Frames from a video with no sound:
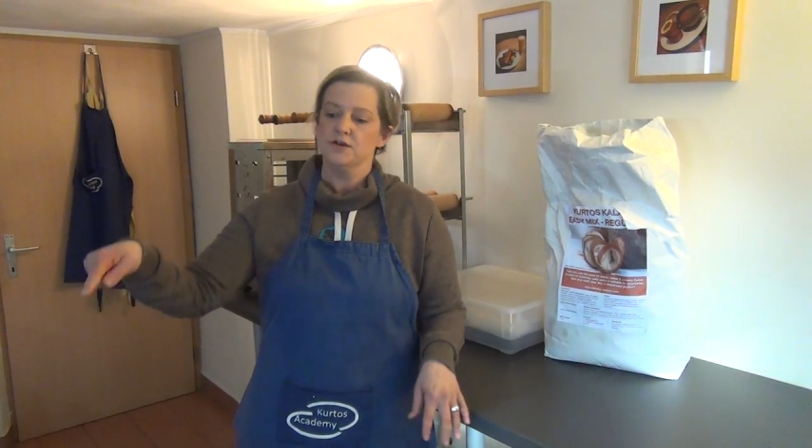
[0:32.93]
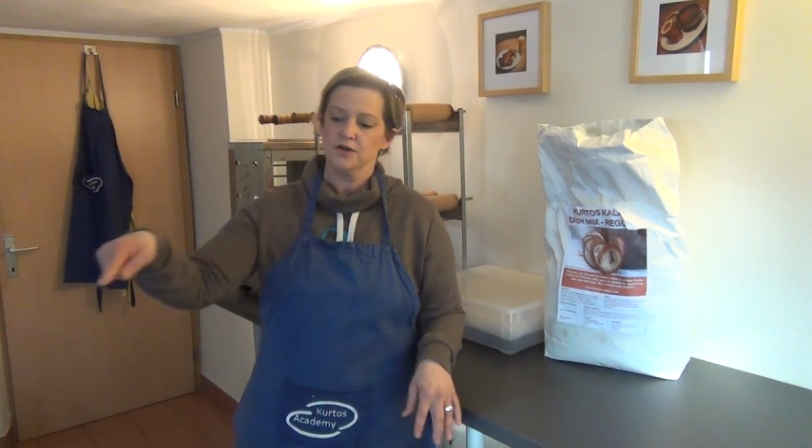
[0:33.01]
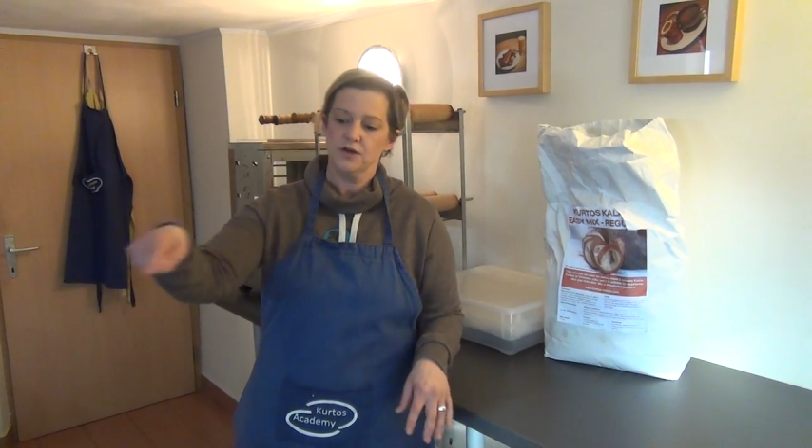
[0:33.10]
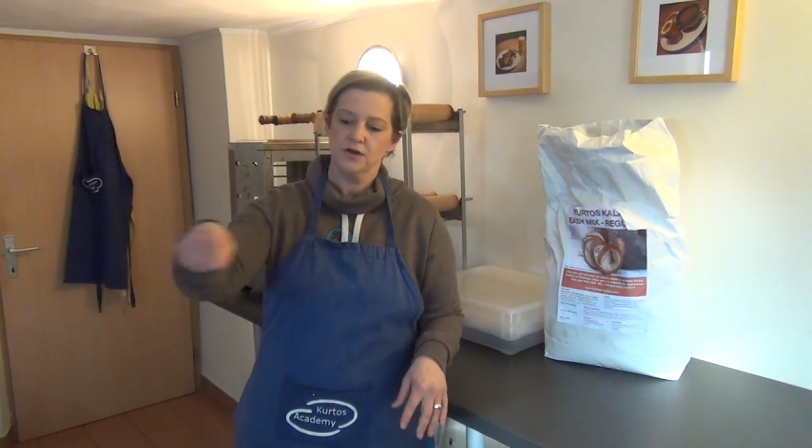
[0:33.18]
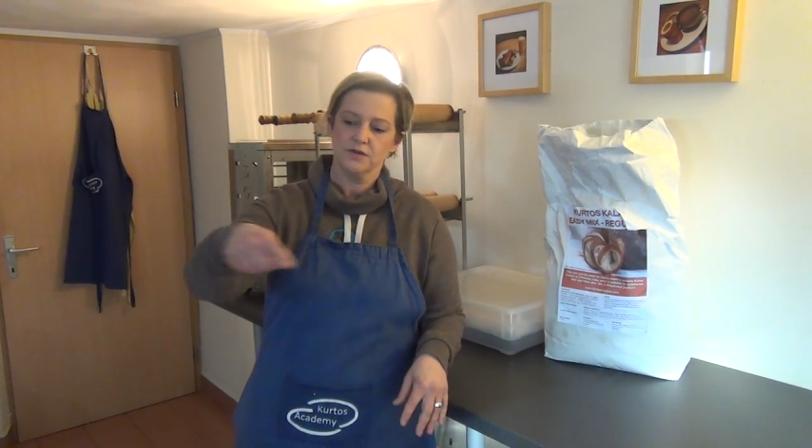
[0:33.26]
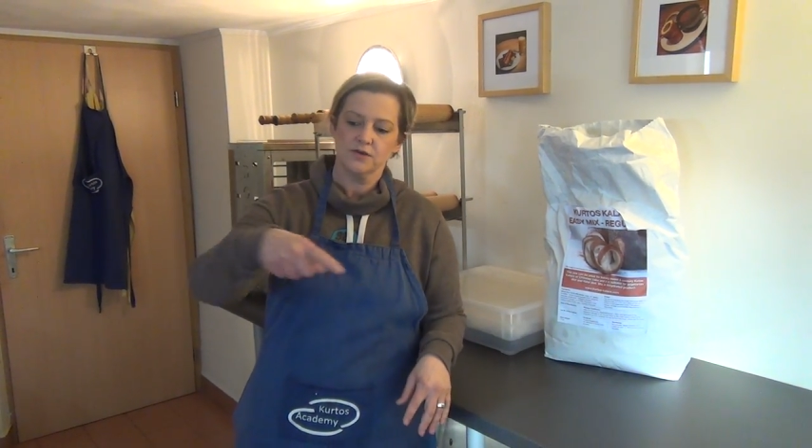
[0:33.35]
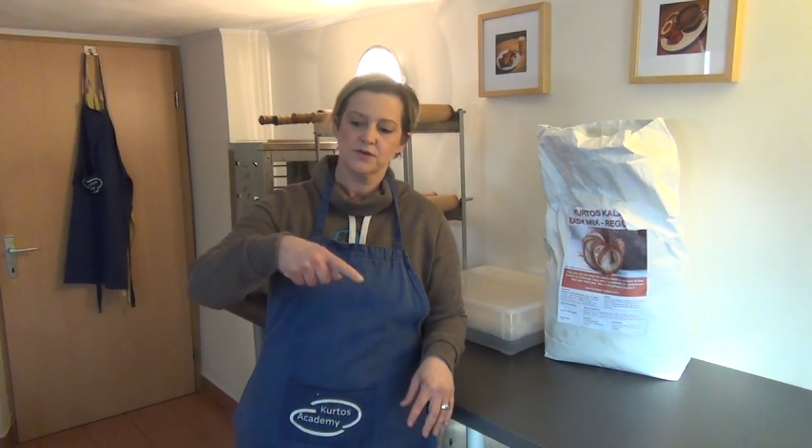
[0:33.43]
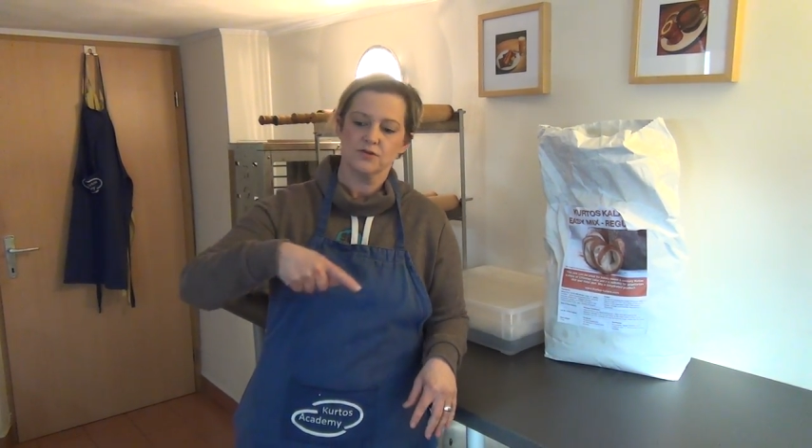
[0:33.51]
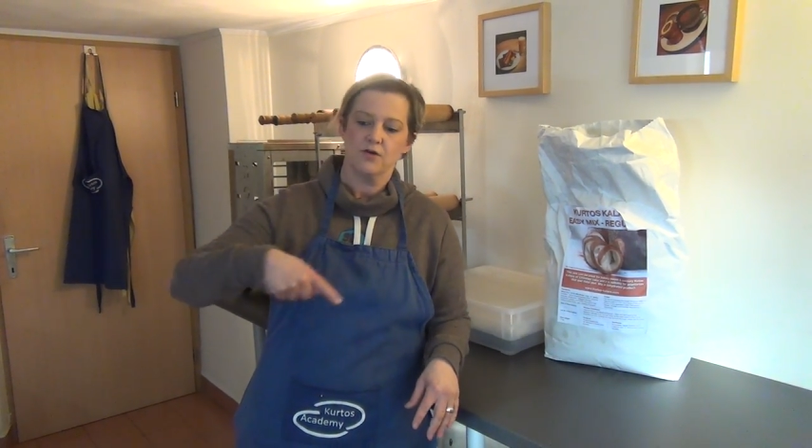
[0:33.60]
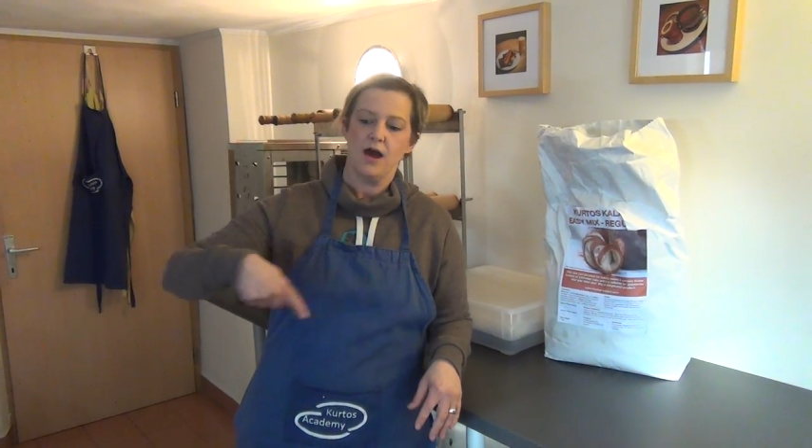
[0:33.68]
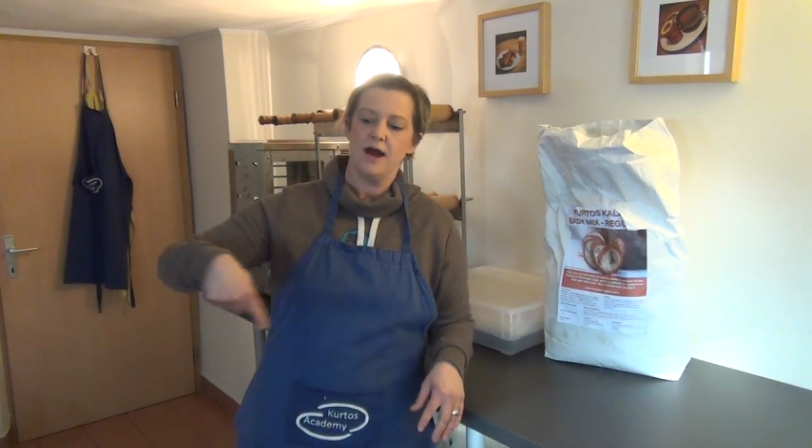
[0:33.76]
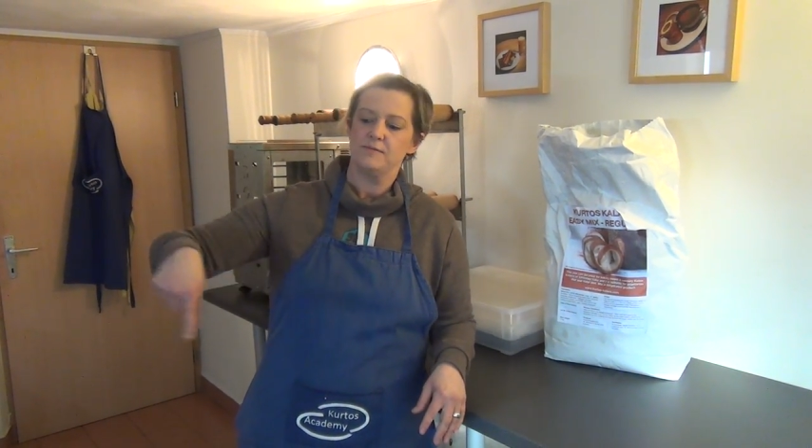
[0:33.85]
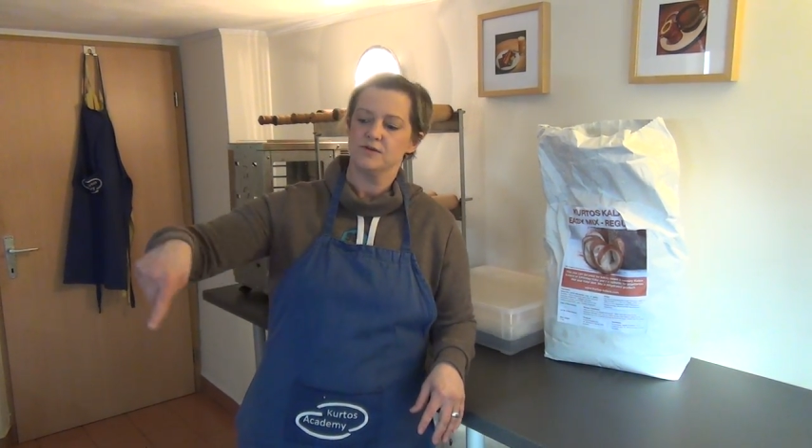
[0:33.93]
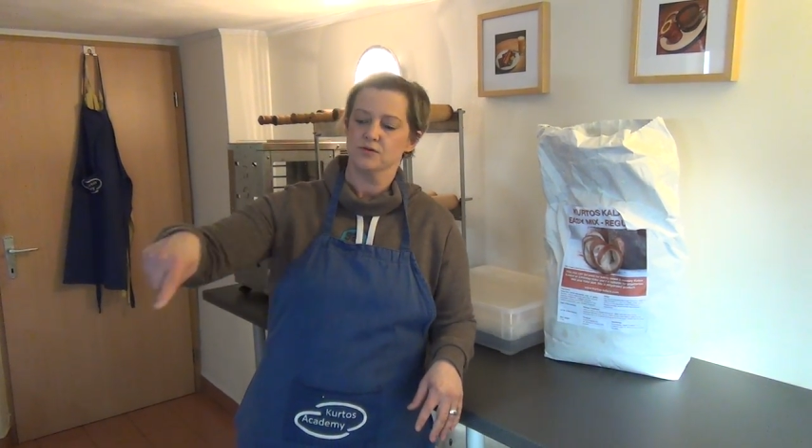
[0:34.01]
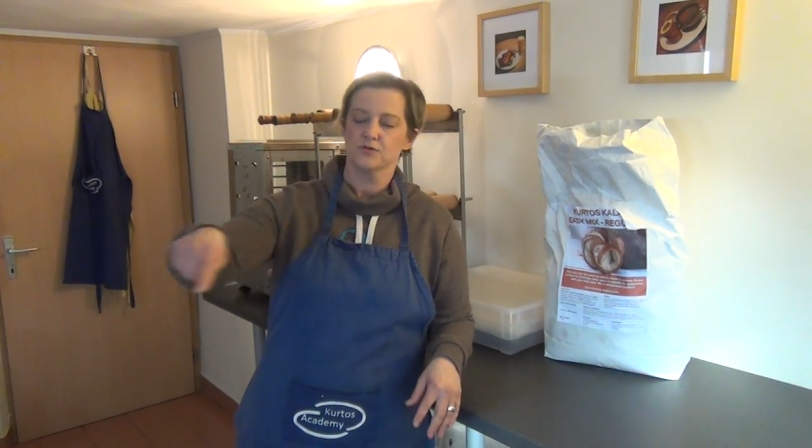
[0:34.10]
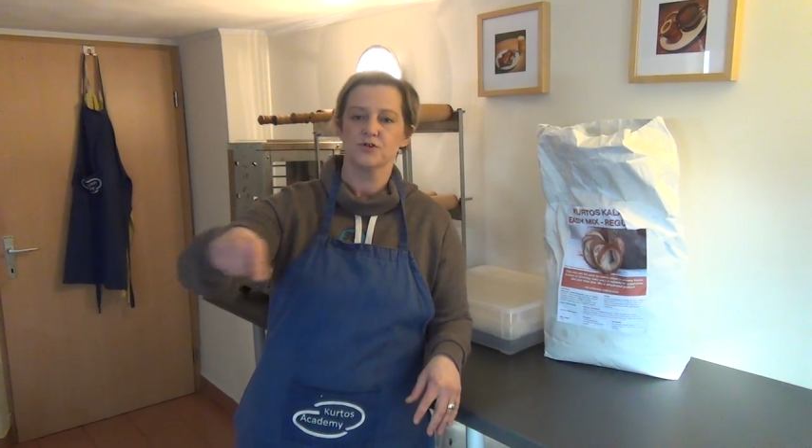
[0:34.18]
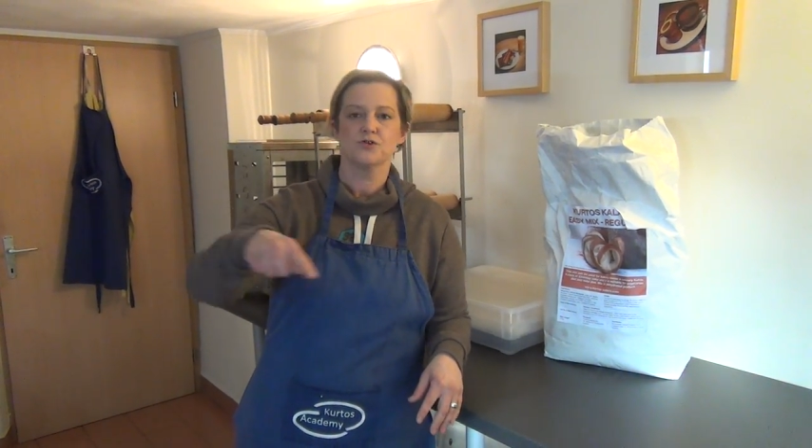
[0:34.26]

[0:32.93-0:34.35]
to cut stripes or